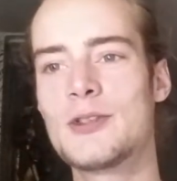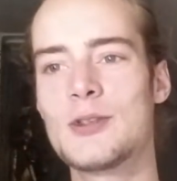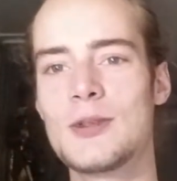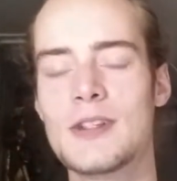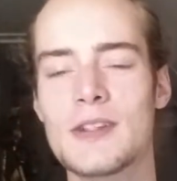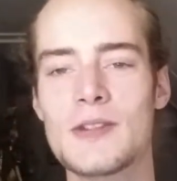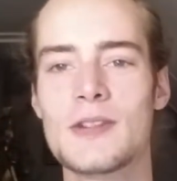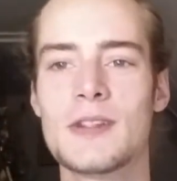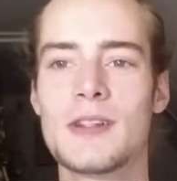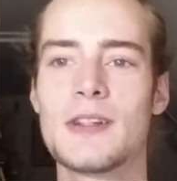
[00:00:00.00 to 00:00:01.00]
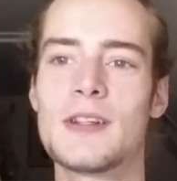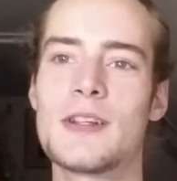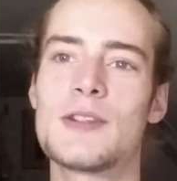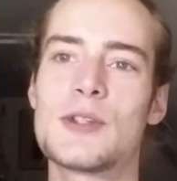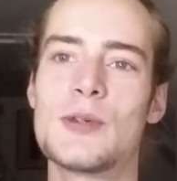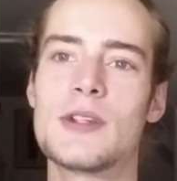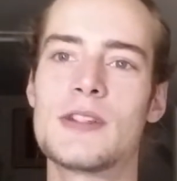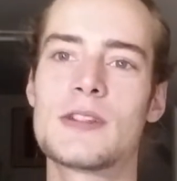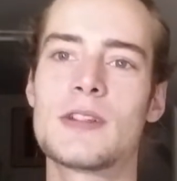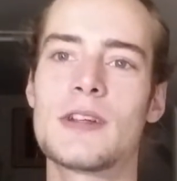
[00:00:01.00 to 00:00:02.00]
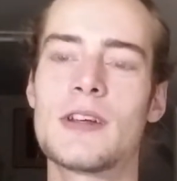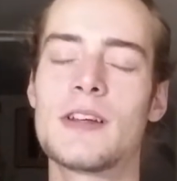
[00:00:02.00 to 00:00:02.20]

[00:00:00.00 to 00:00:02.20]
suttas, and so it's